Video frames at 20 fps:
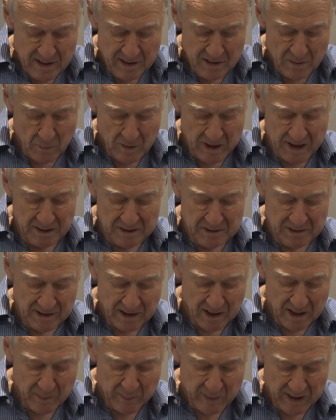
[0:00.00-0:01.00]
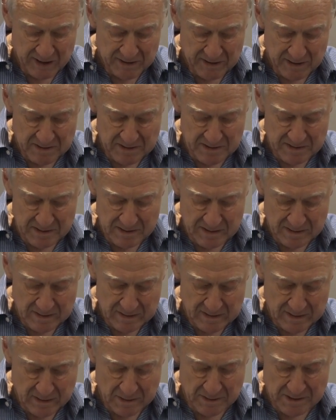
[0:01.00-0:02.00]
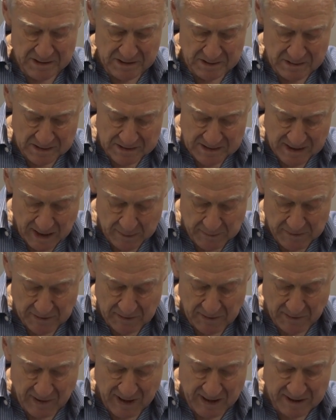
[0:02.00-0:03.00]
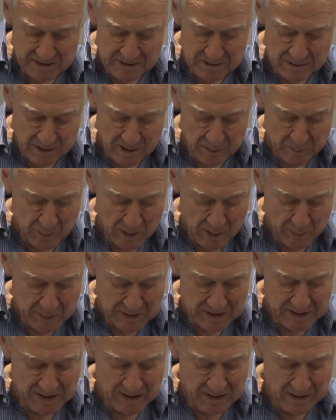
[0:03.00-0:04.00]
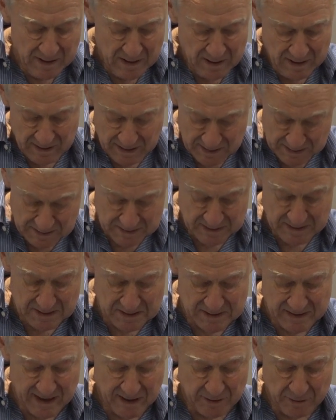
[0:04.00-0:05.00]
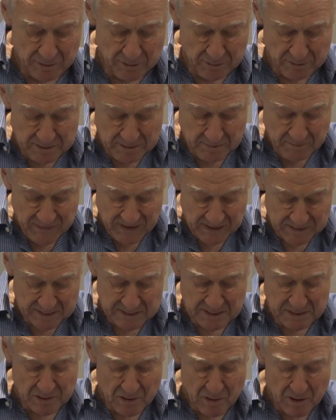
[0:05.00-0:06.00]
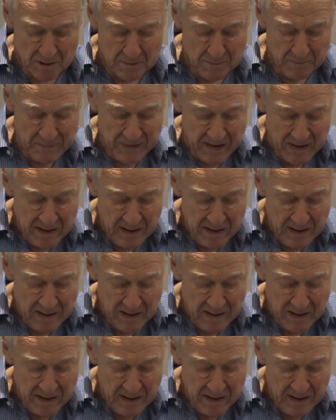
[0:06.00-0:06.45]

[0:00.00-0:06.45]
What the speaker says: the way to go about this, the curtailment of the right to hold property, is that route. This is wrong.